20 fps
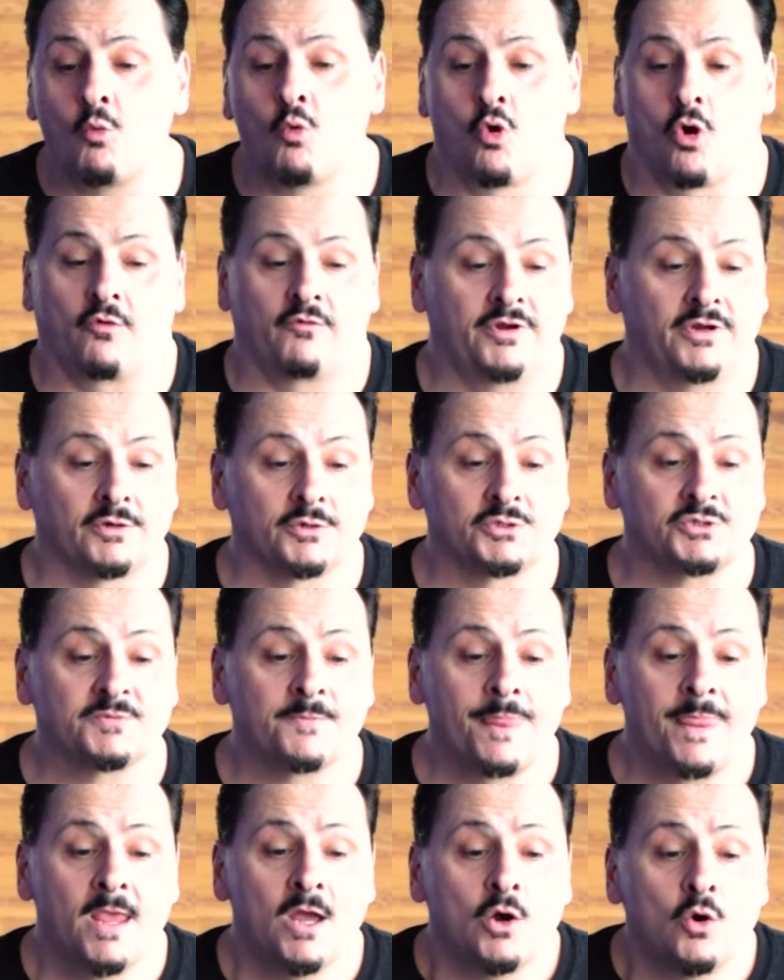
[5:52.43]

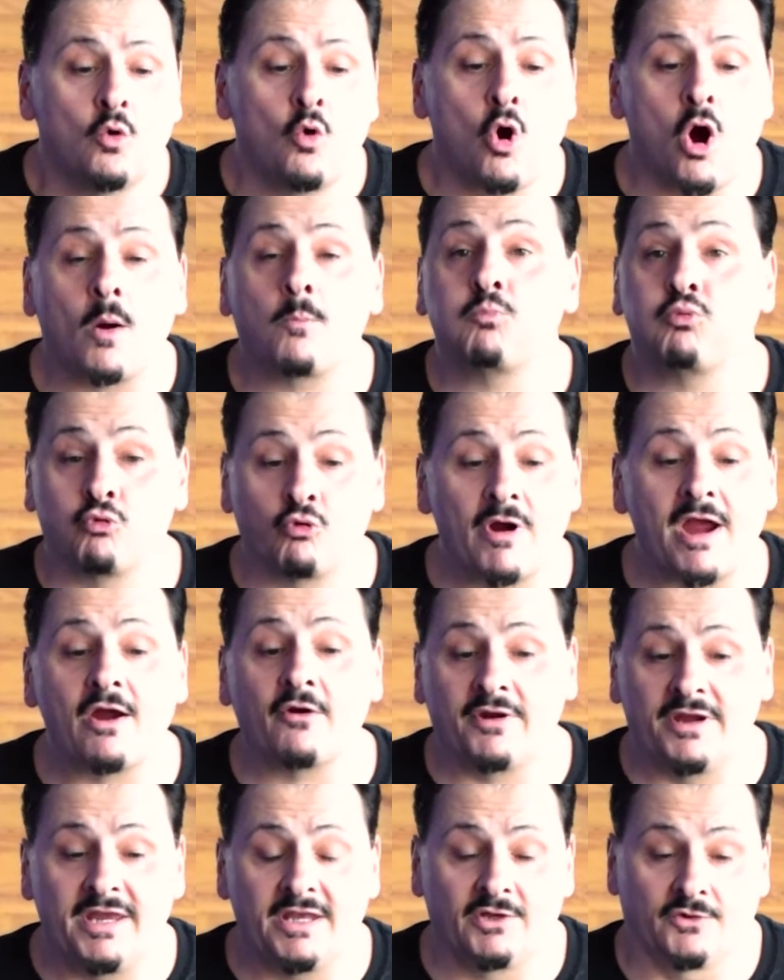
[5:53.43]
warriors who are
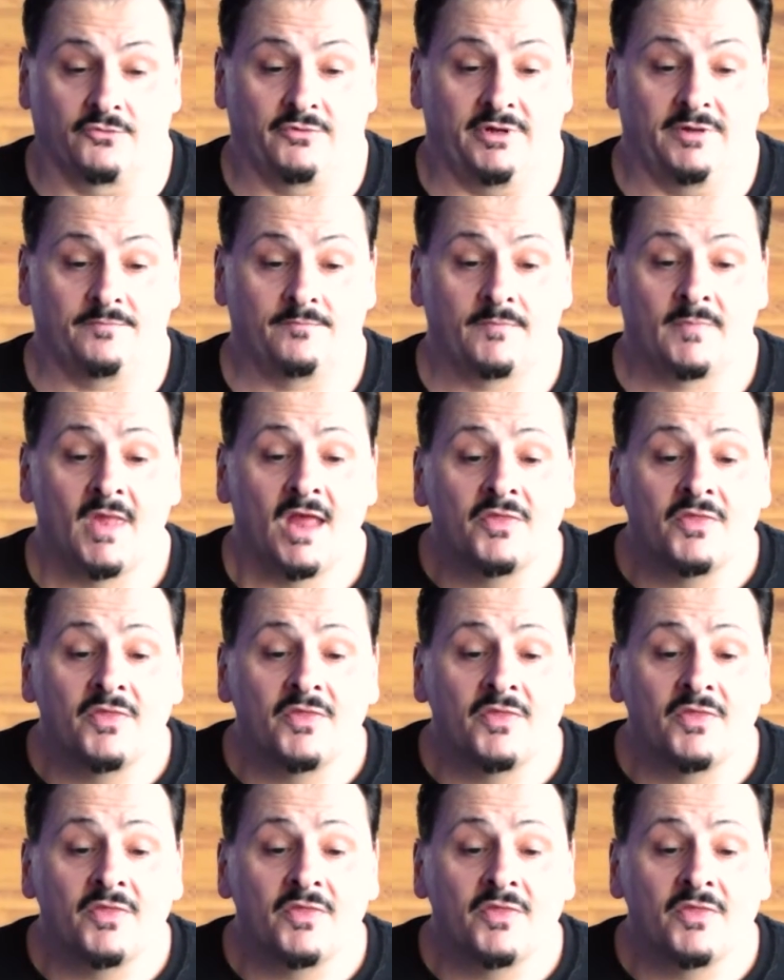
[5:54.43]
prayer ignorant.